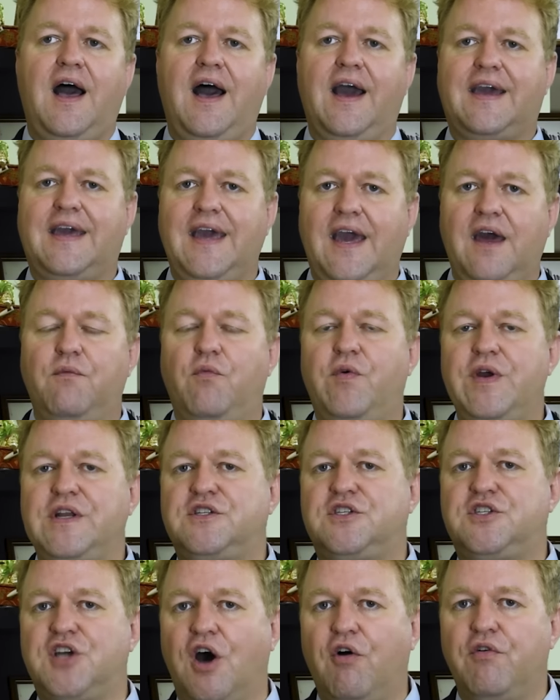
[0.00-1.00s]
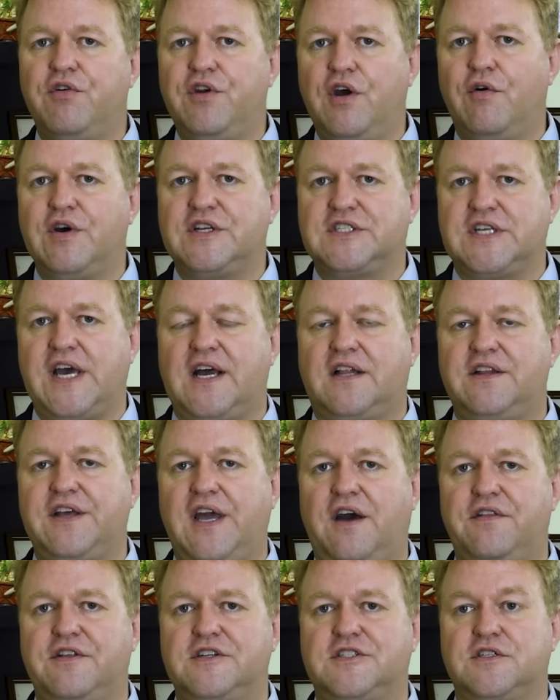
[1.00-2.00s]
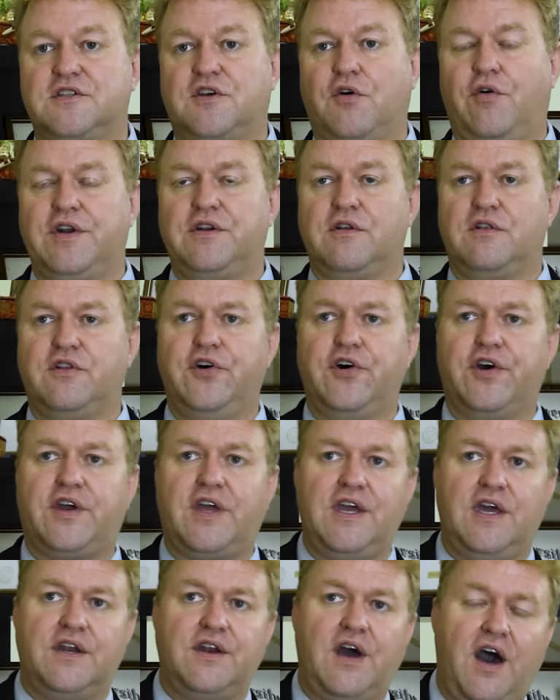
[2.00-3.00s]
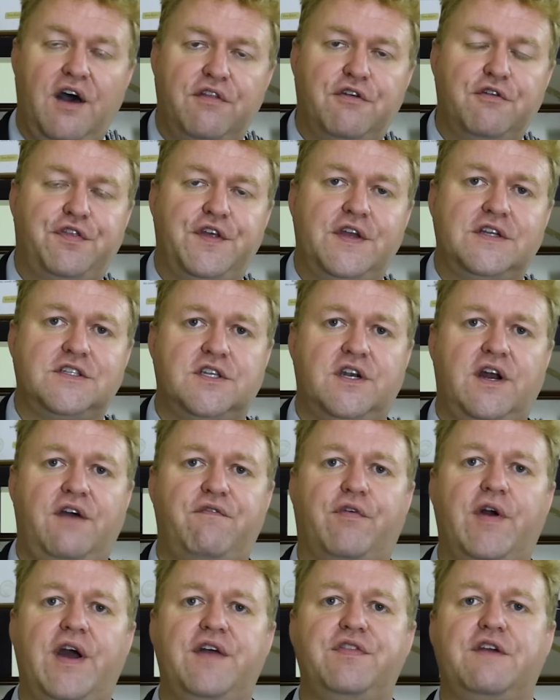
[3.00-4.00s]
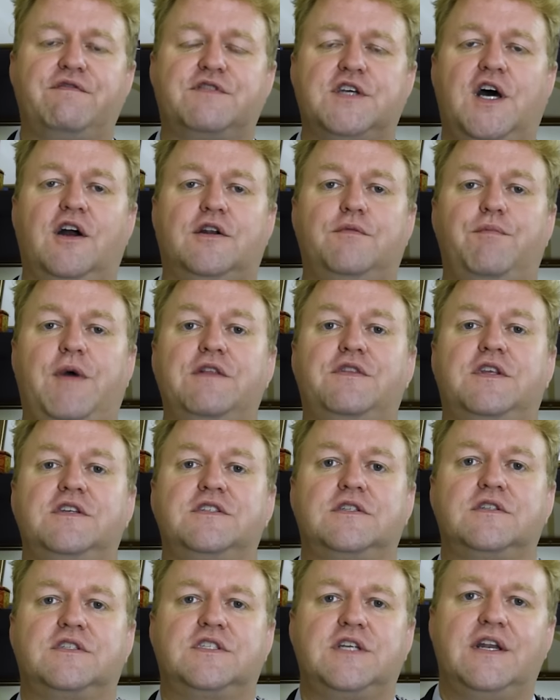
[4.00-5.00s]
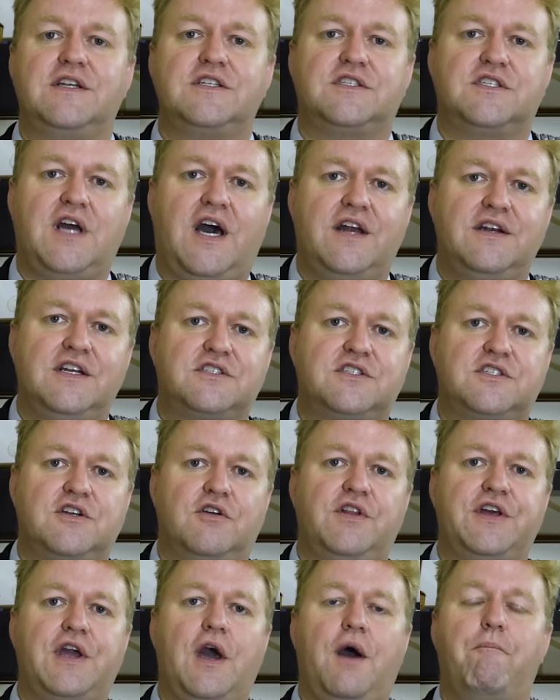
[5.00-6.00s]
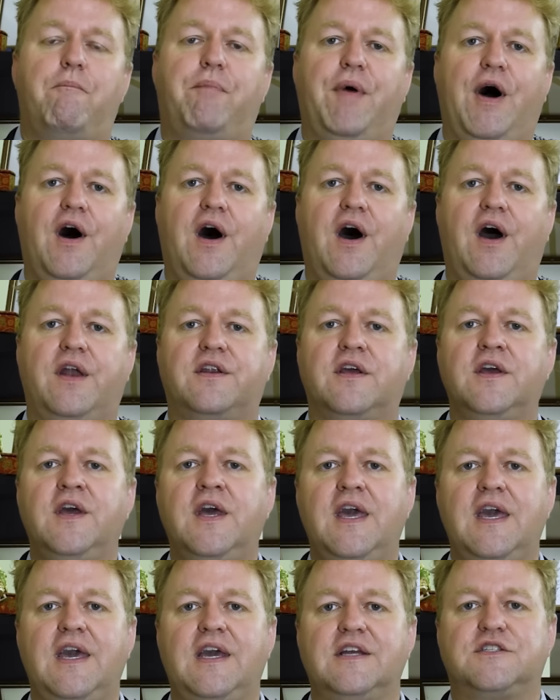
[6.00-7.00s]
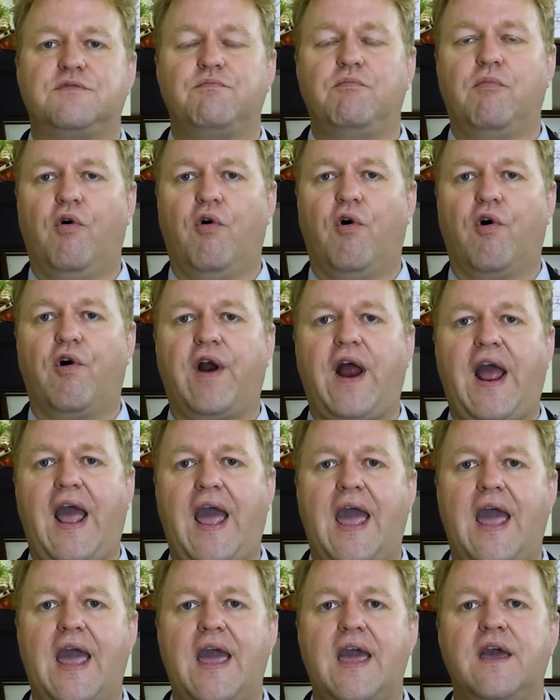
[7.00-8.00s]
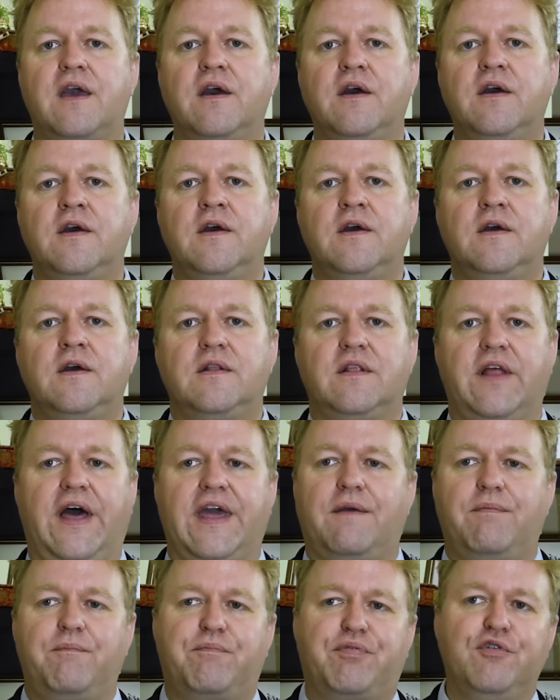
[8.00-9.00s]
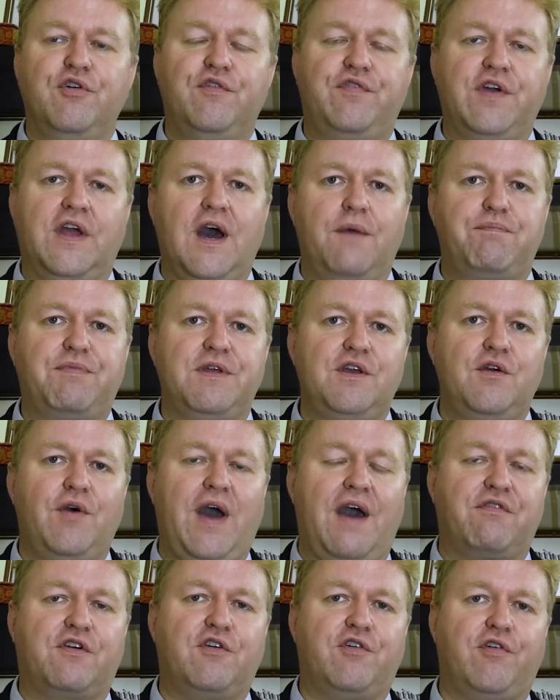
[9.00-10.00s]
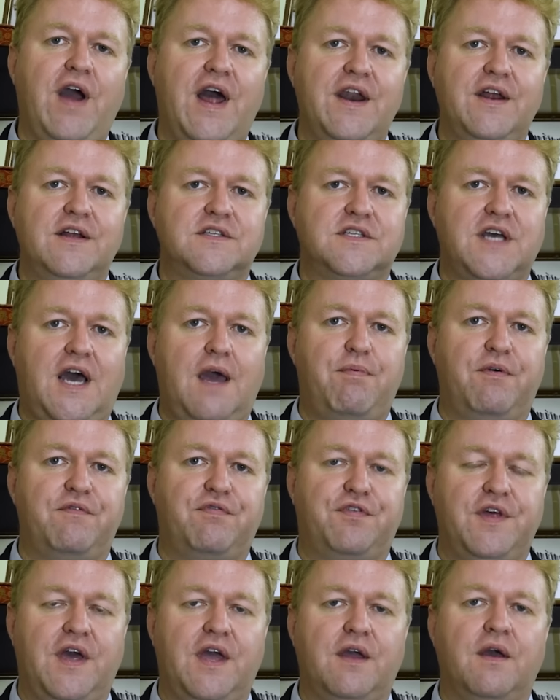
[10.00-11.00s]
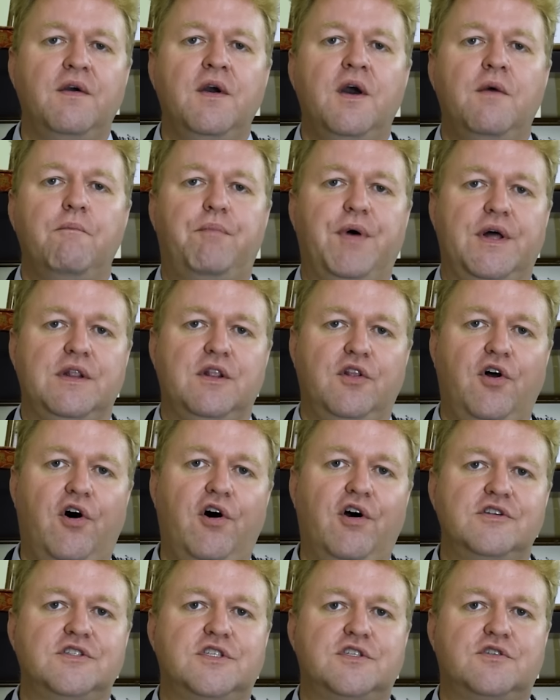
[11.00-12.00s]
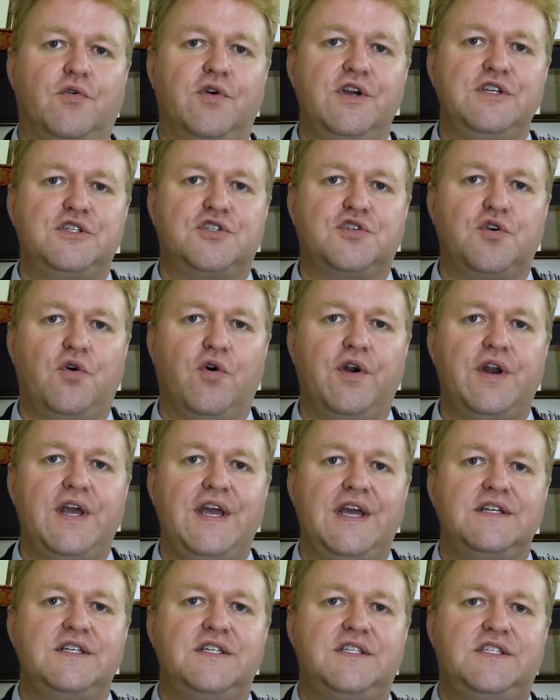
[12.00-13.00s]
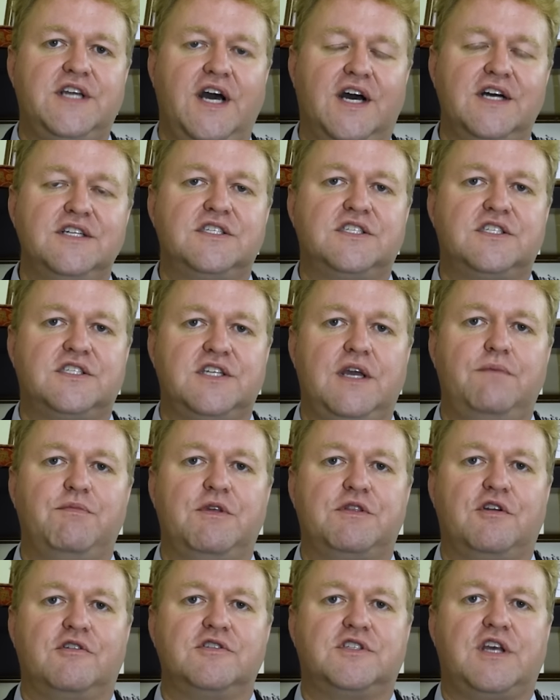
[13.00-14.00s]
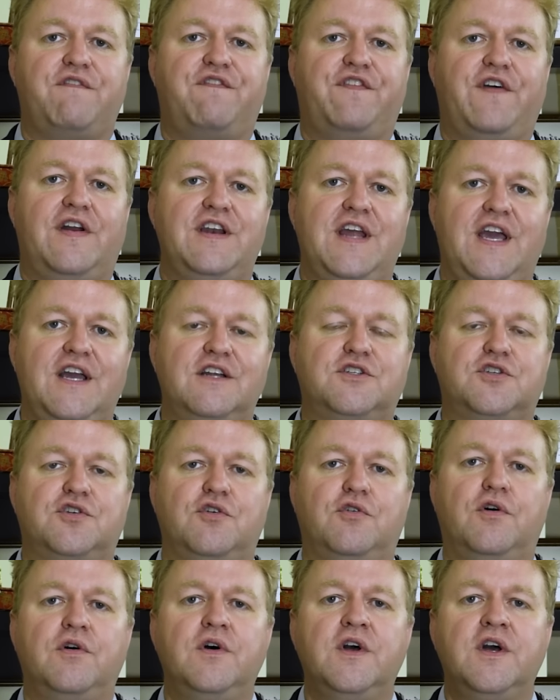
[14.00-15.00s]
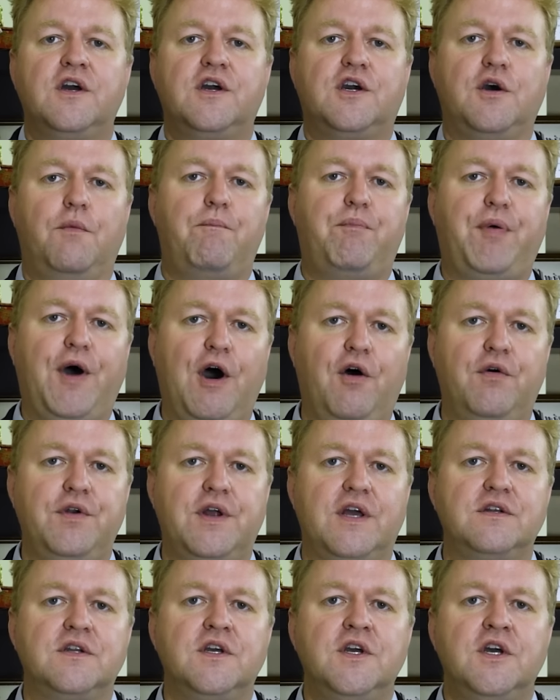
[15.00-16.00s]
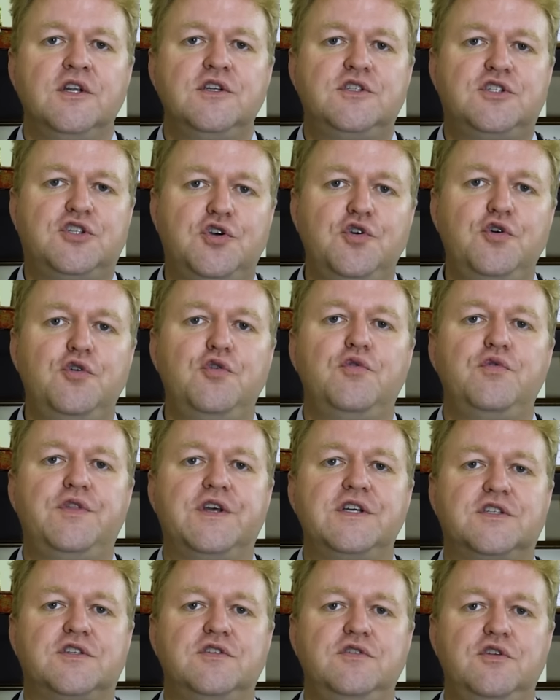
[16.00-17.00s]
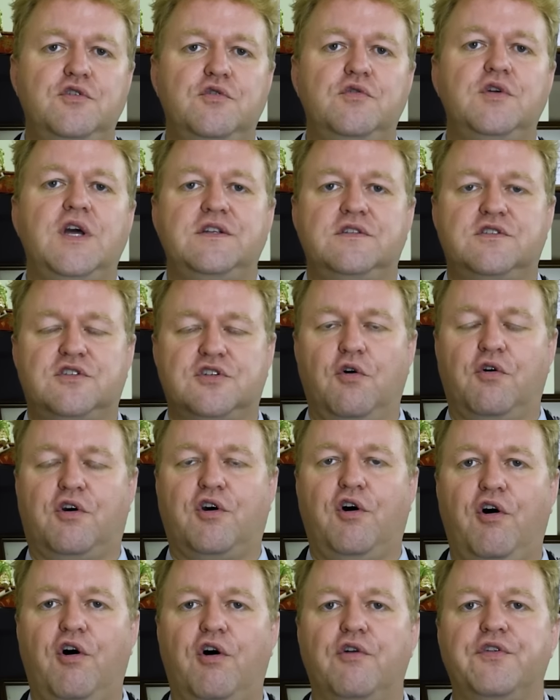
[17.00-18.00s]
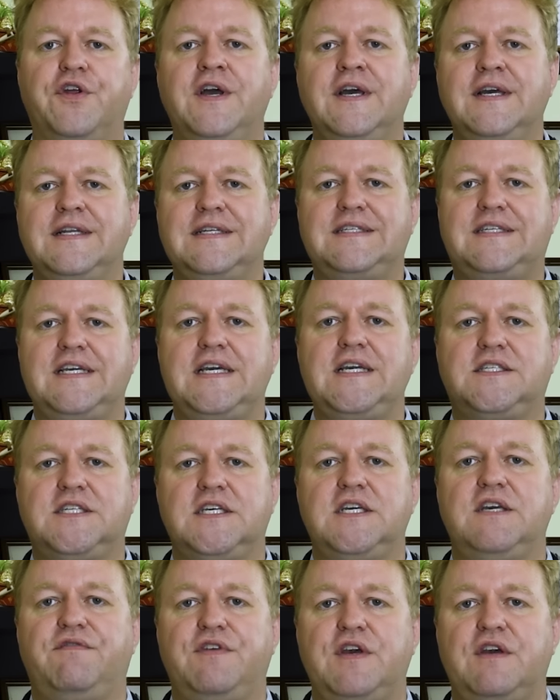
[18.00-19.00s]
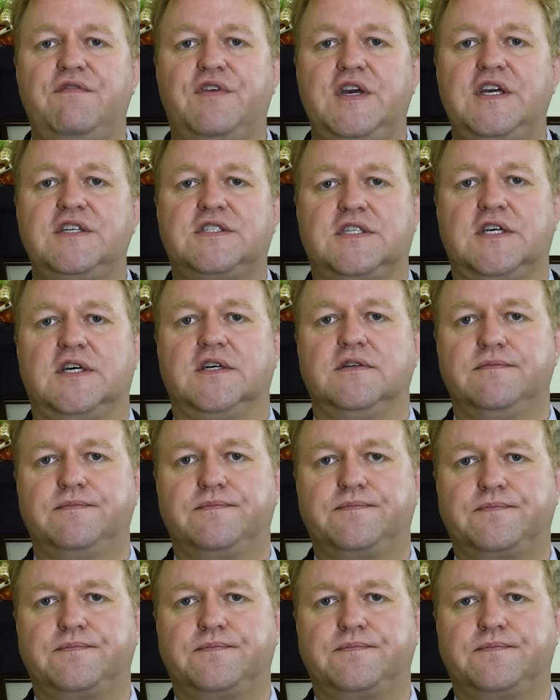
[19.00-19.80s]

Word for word: Again, we don't know exactly how this is going to look. In other things that I've read, they've talked about this and said it's not necessarily a bond, it's more a like proving up that you have credit type of thing. But long story short, it does seem that there's a financial component to this new so called DTV visa.